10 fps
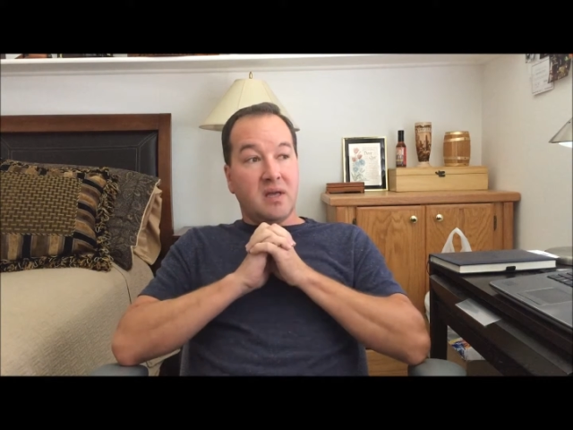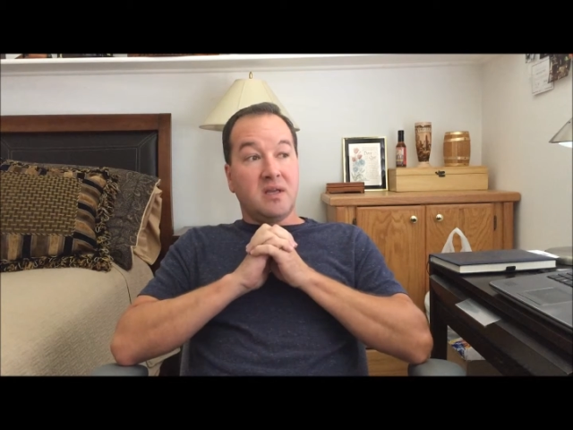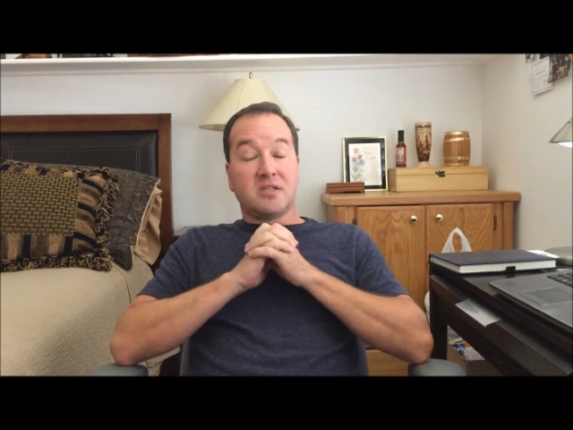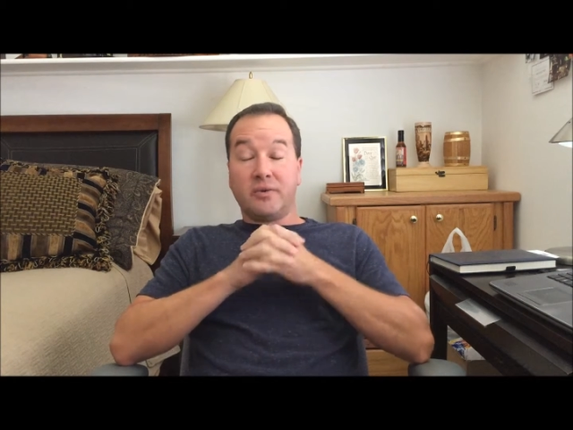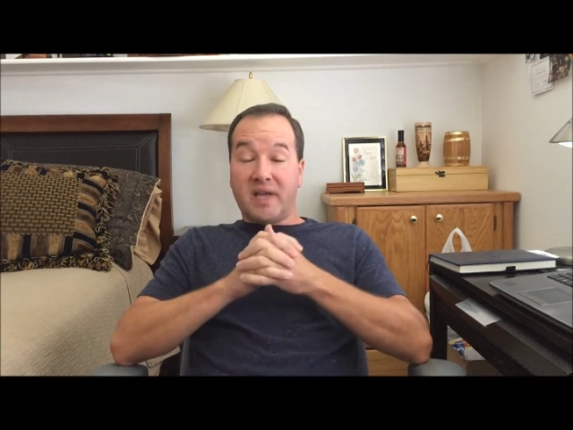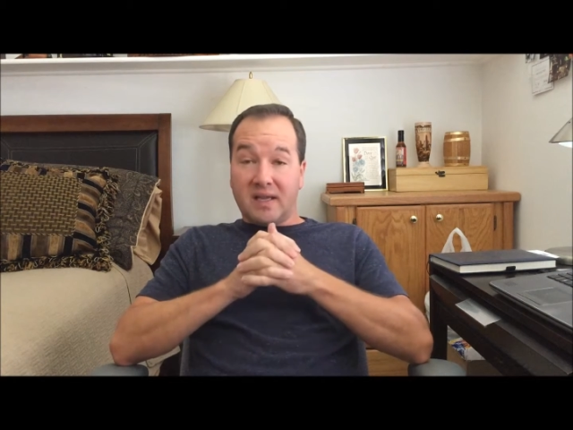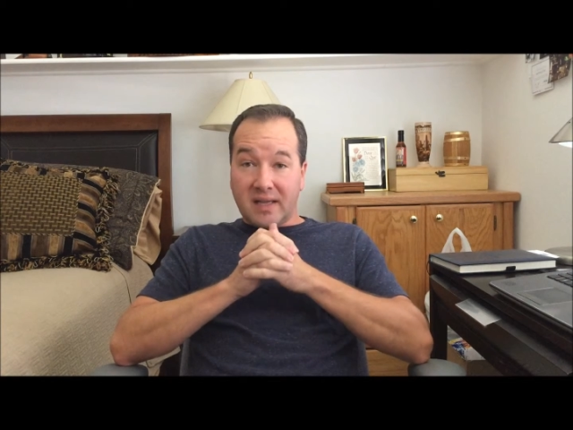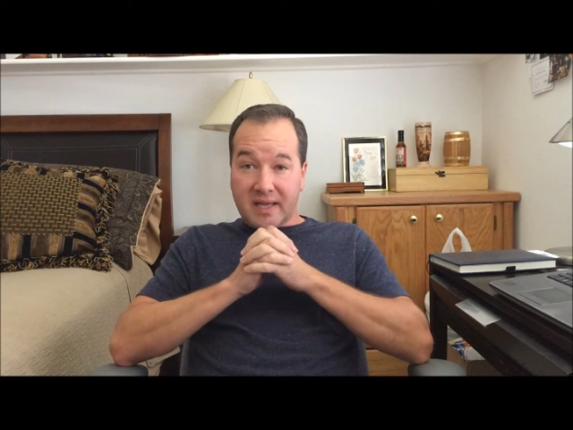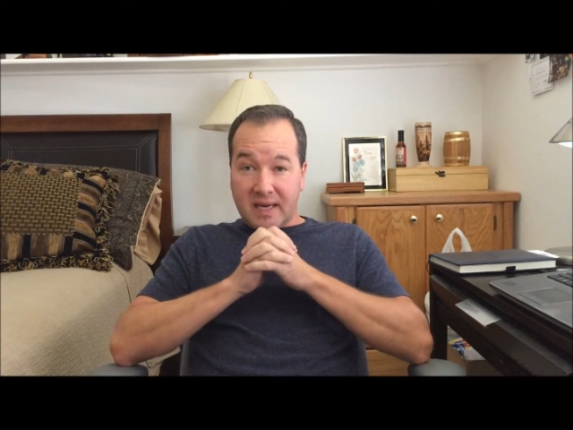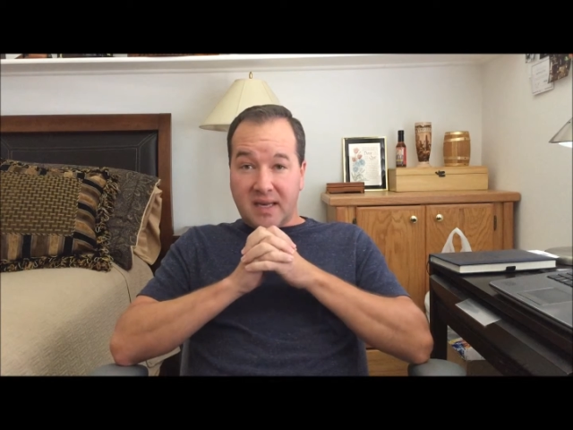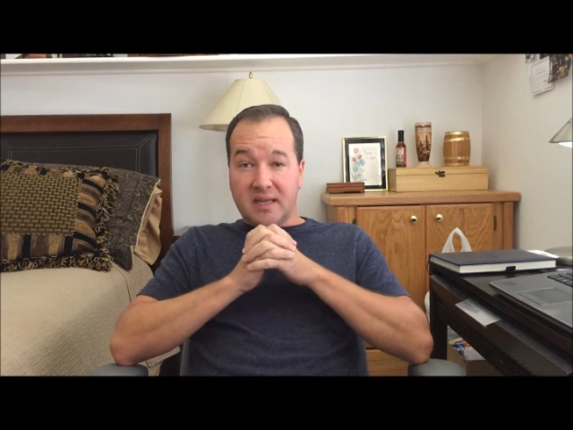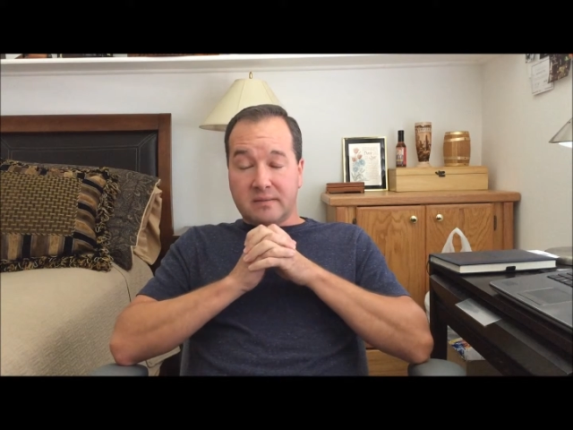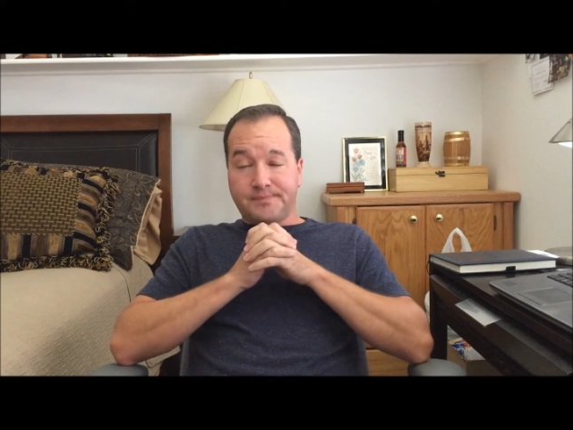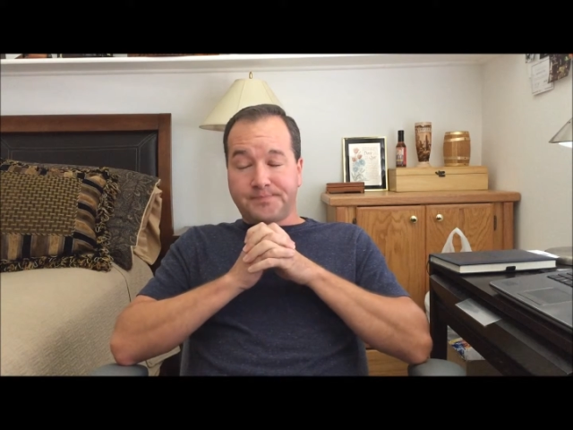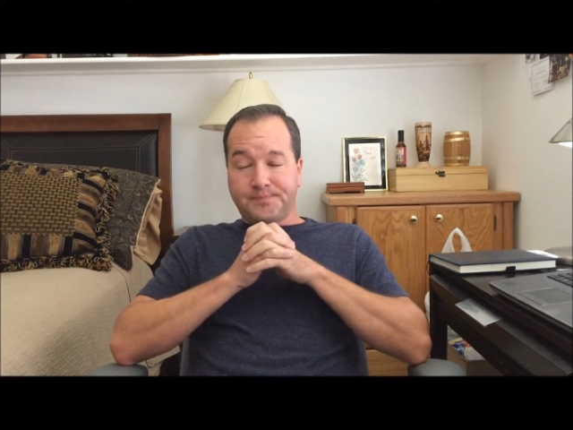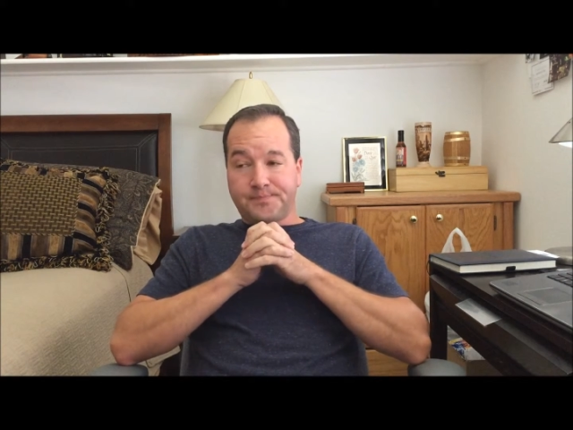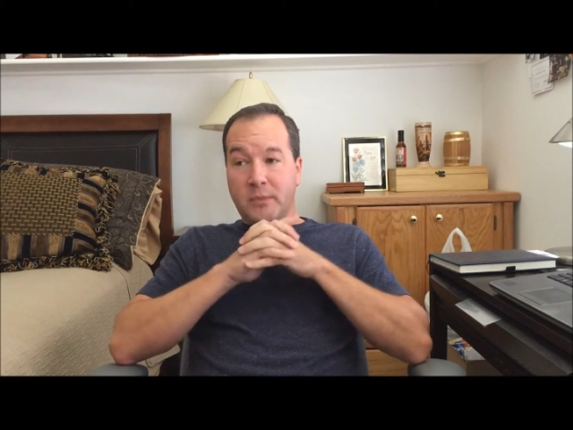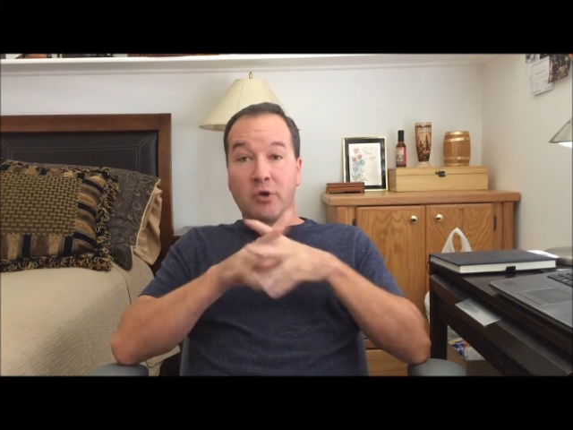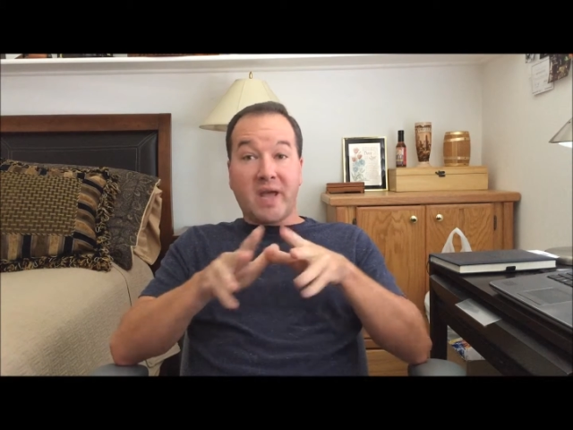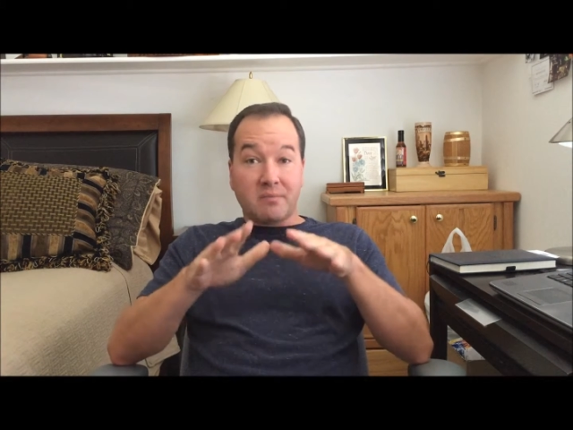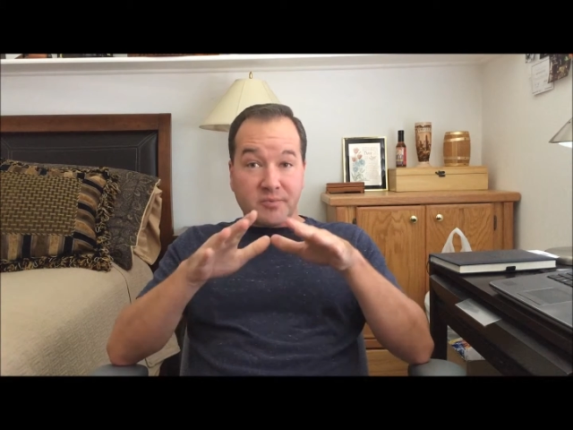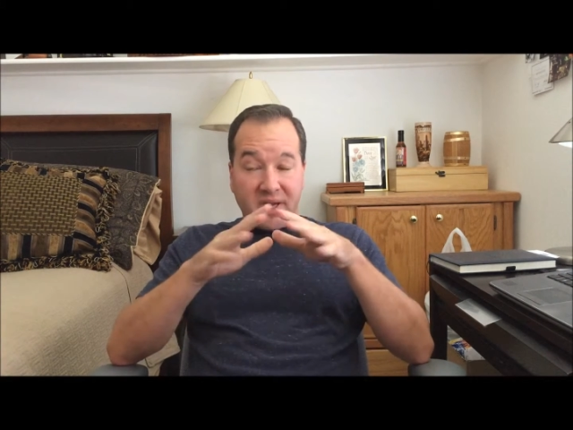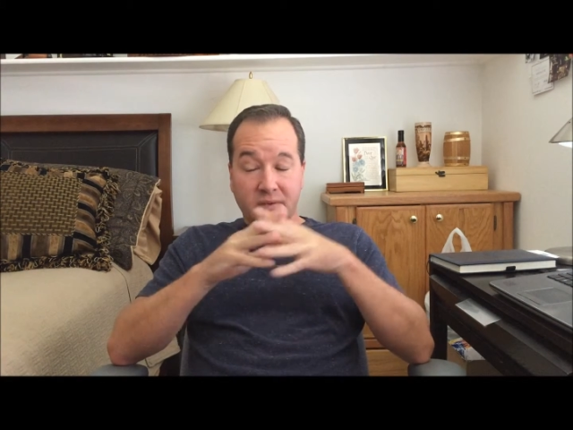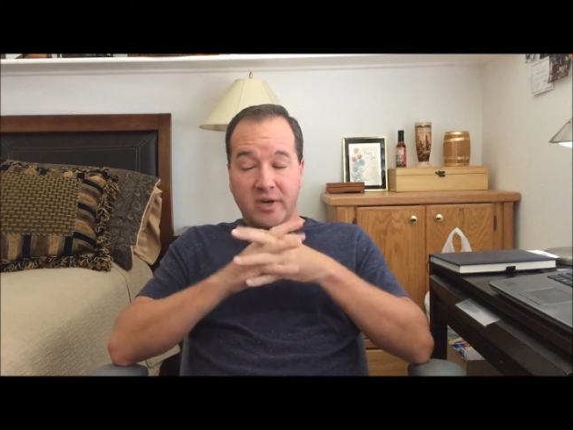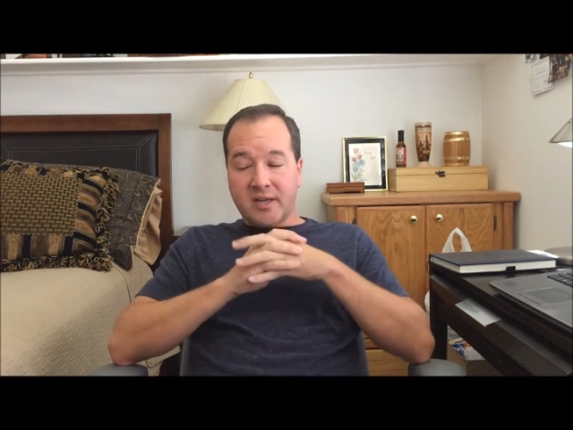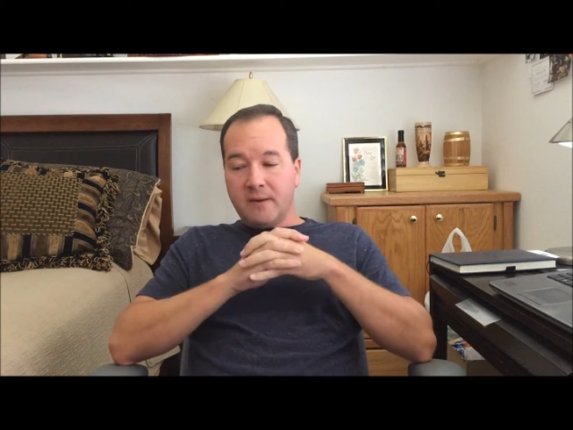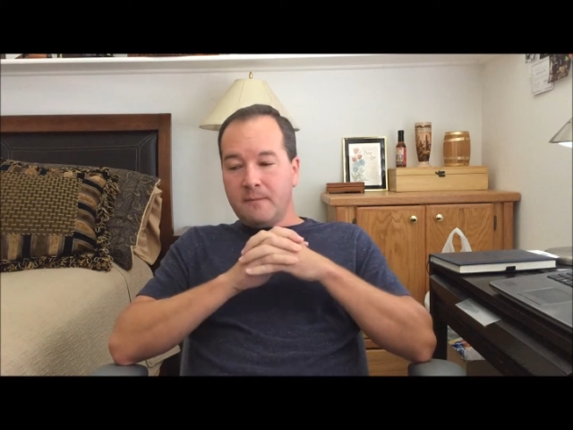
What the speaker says: So again, like an idiot, no names, by the way,